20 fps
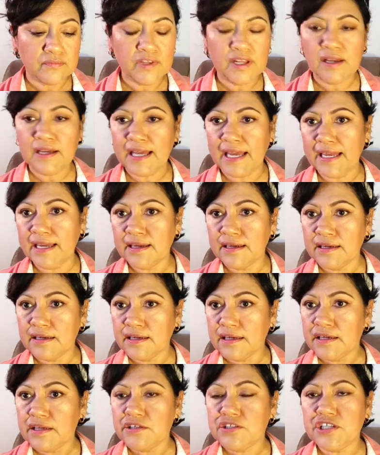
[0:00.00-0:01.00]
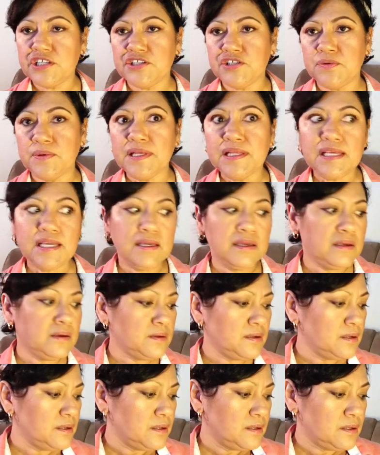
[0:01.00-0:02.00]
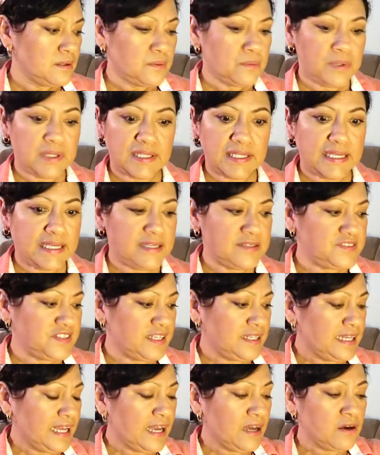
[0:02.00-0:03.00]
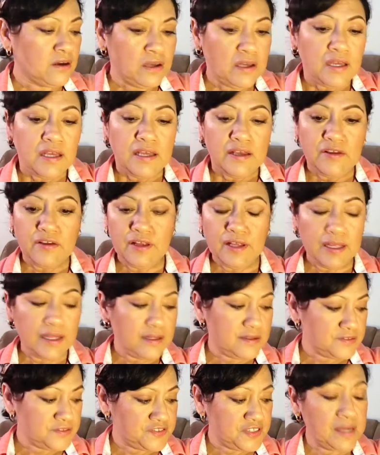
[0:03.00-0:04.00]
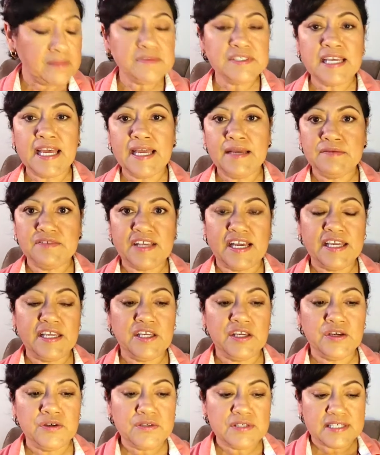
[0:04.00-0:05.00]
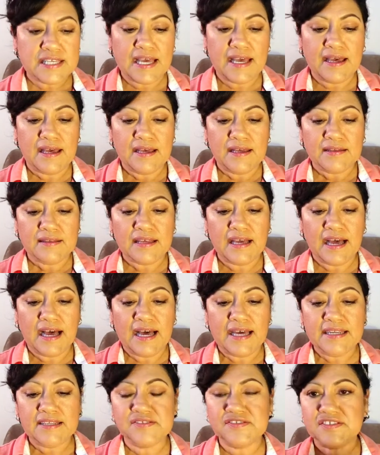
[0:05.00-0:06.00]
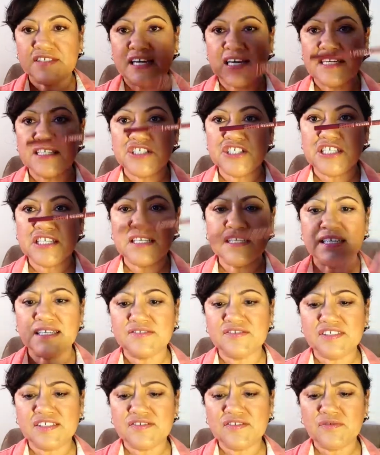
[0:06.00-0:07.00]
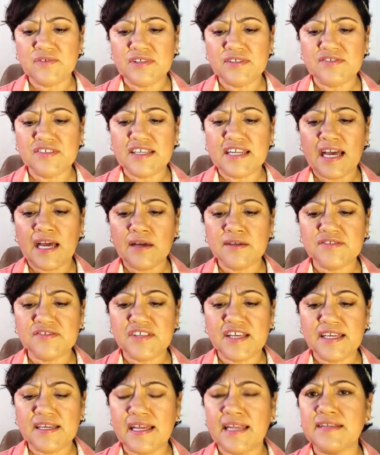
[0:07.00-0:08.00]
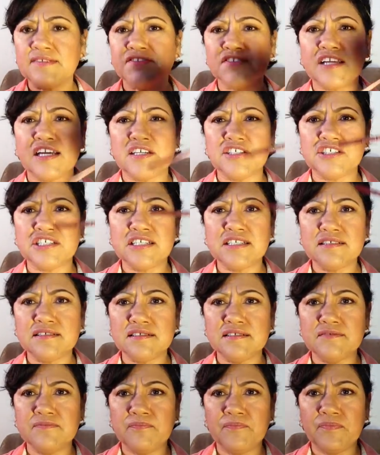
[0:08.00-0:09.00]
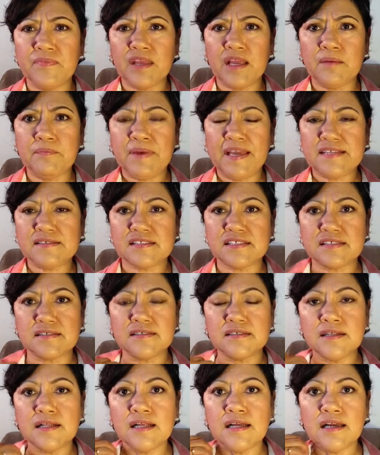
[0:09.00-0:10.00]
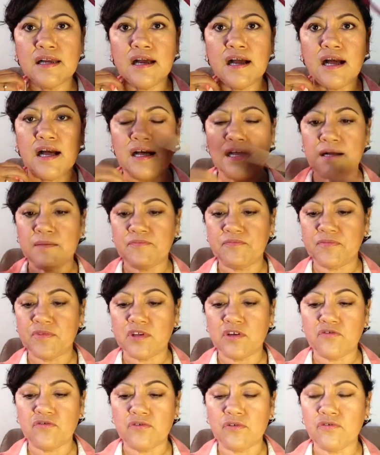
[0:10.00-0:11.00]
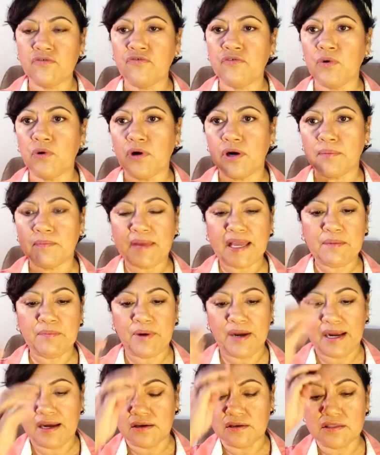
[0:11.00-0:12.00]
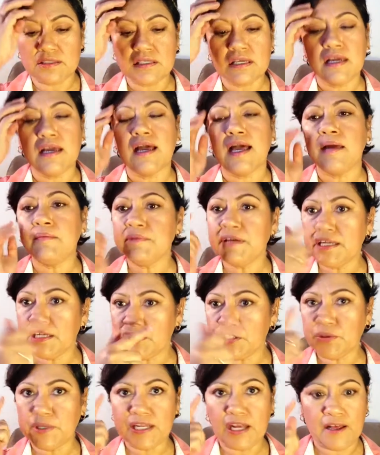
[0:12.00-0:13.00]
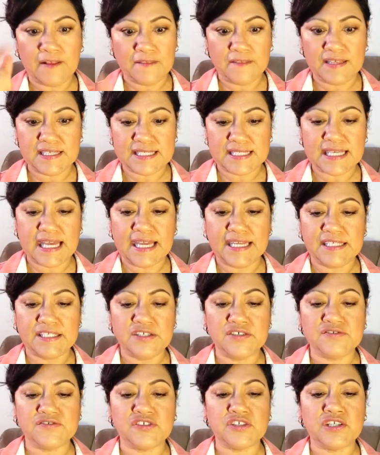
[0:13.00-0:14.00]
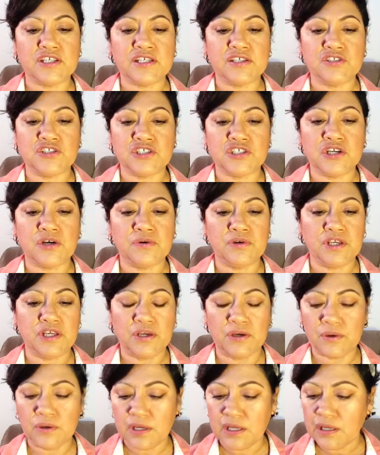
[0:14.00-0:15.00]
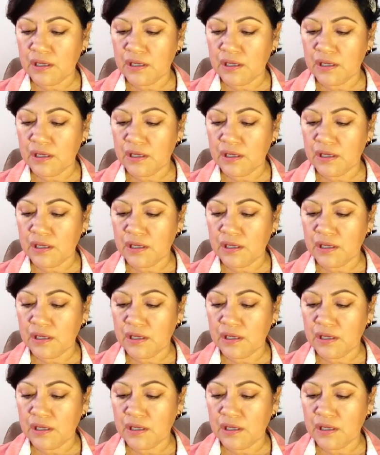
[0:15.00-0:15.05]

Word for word: Okay, so it's really, really easy now. Sometimes I use the Anastasia, is, this, is it how to say it? Anastasia? Pencil um, for my brows. I'm going to do it on this side too so I can show you.